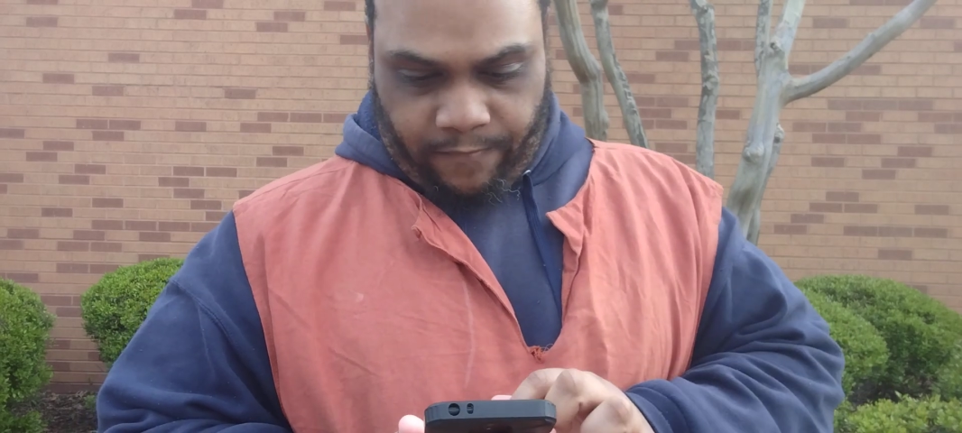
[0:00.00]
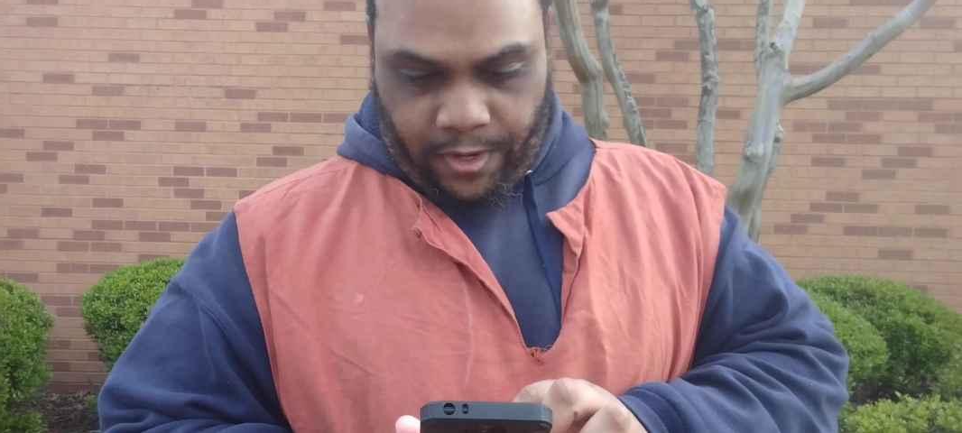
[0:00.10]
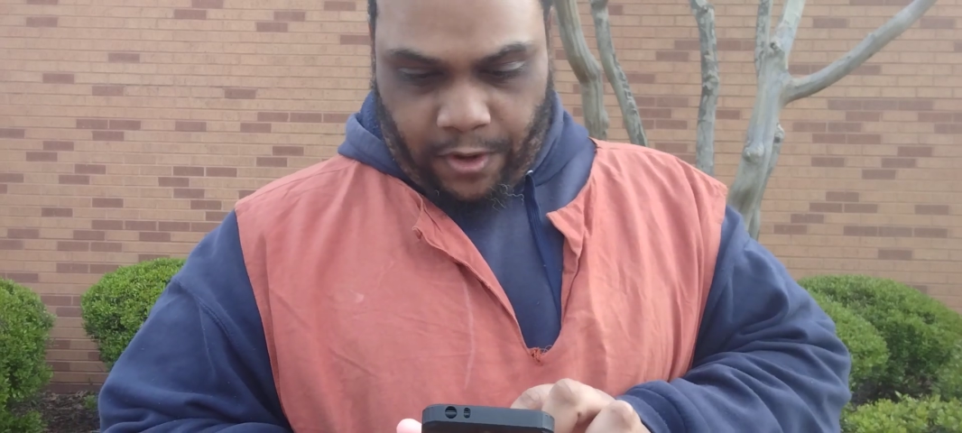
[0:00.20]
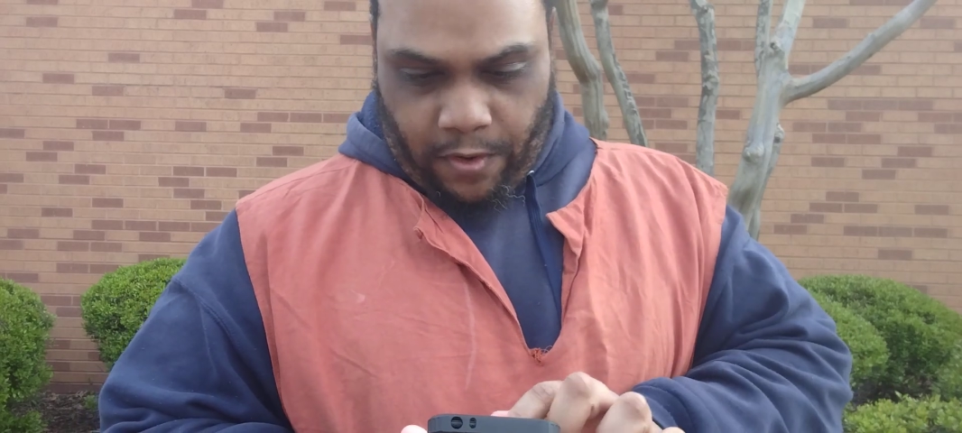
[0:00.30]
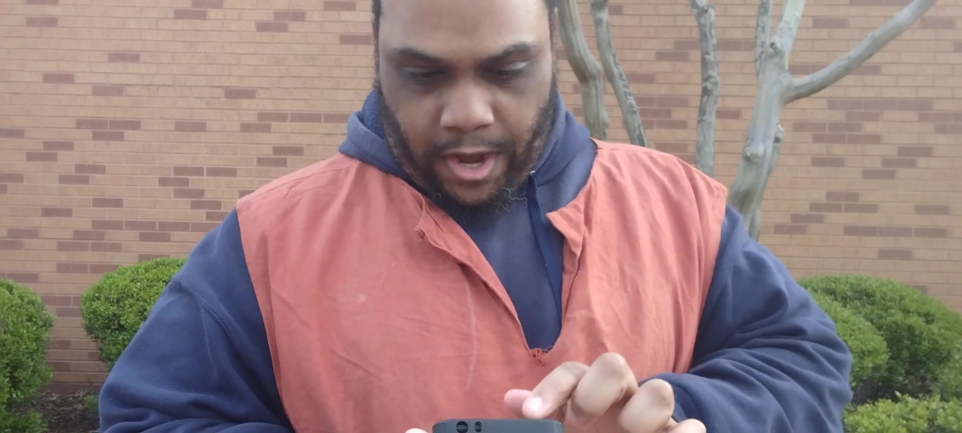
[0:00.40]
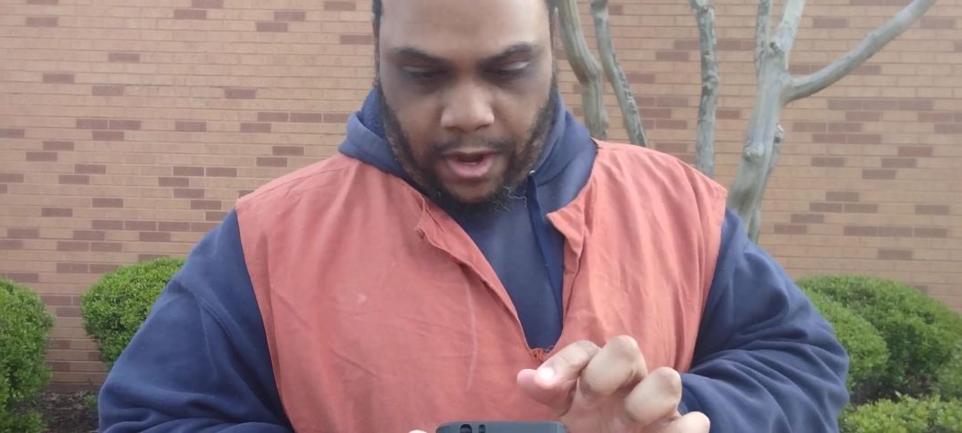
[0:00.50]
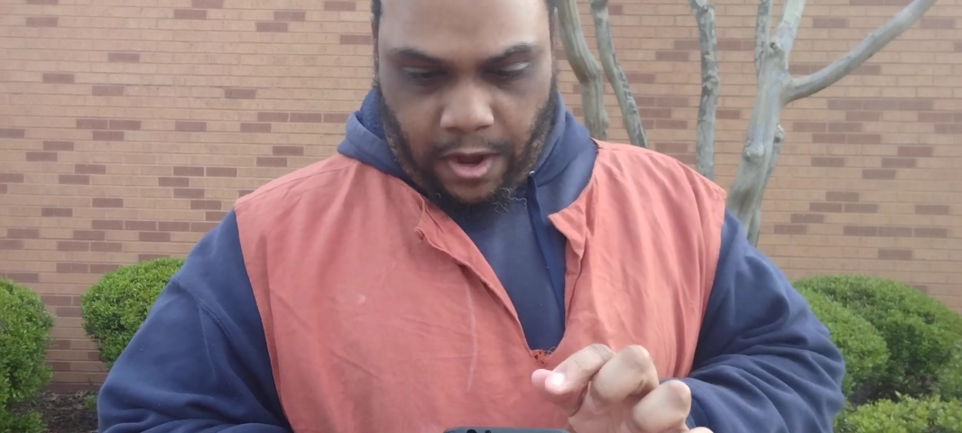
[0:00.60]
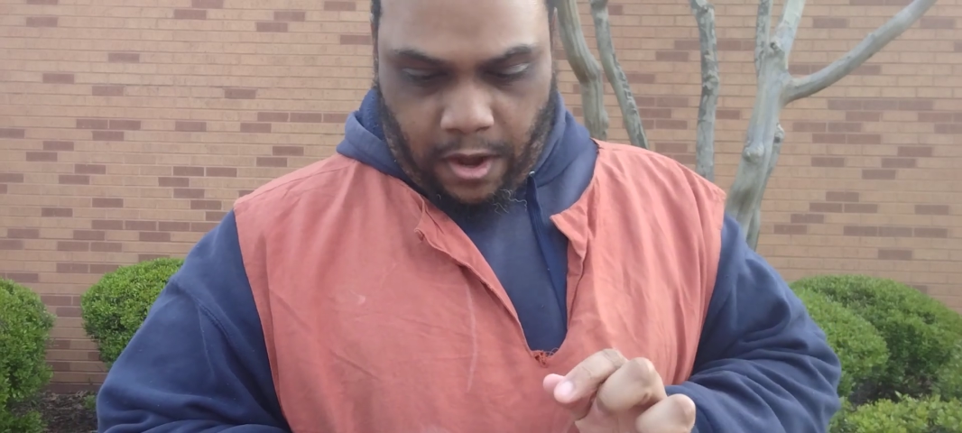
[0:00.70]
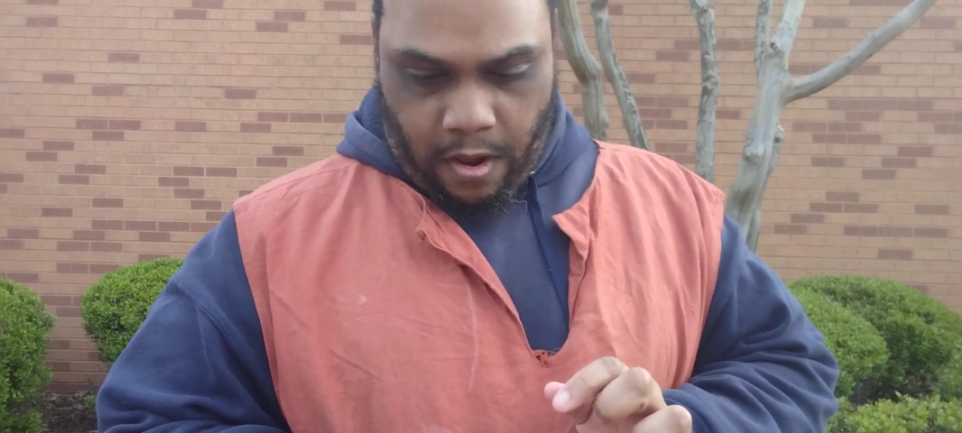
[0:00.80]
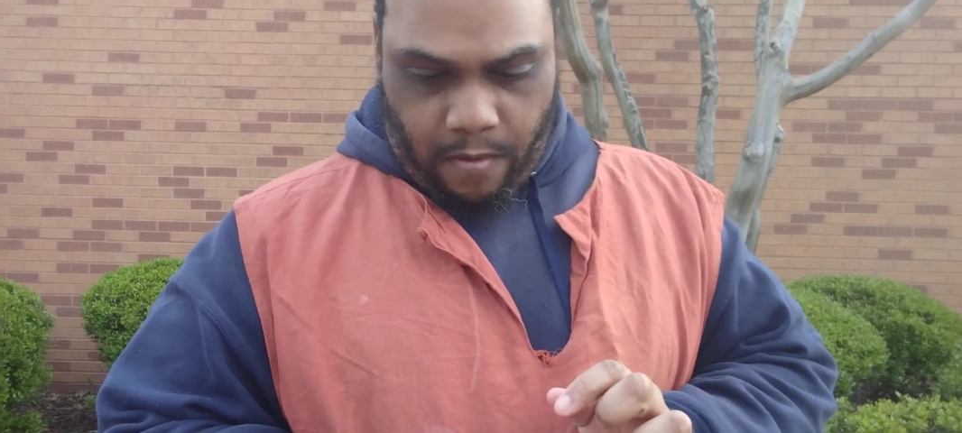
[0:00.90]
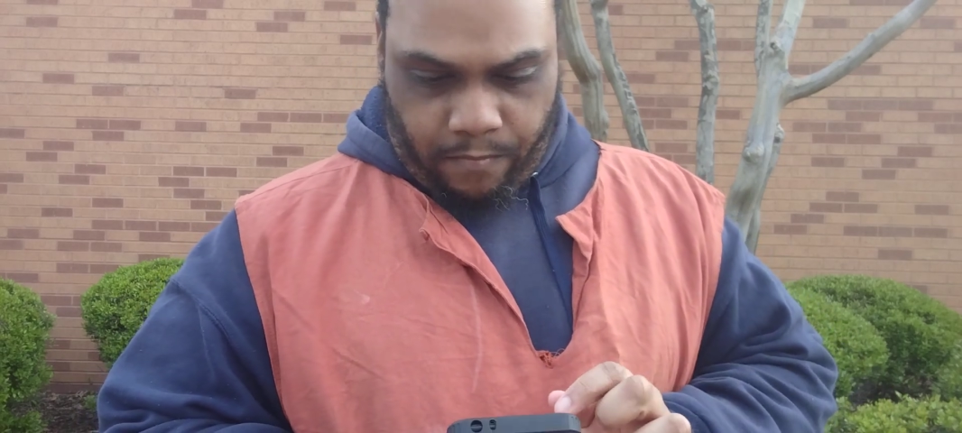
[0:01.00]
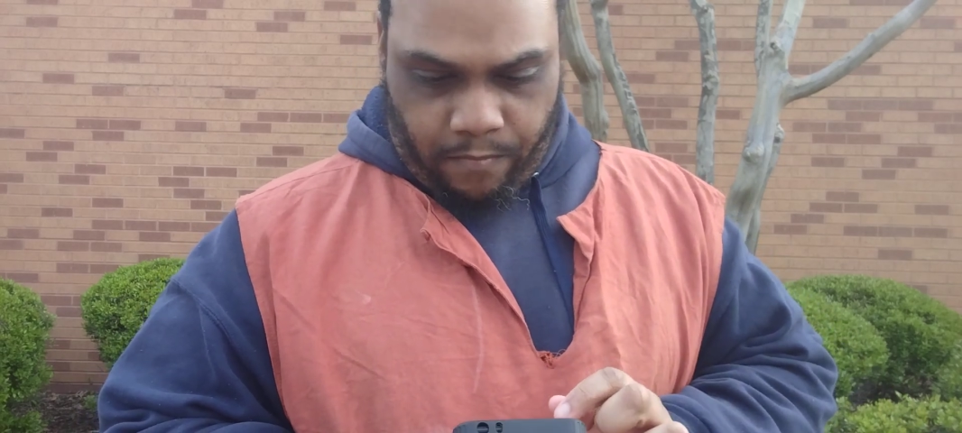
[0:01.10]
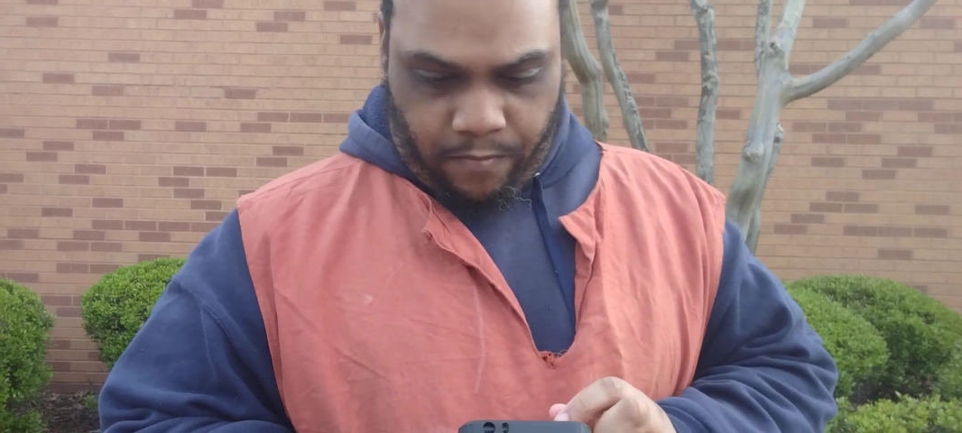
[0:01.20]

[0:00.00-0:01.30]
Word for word: the video kind of cut off.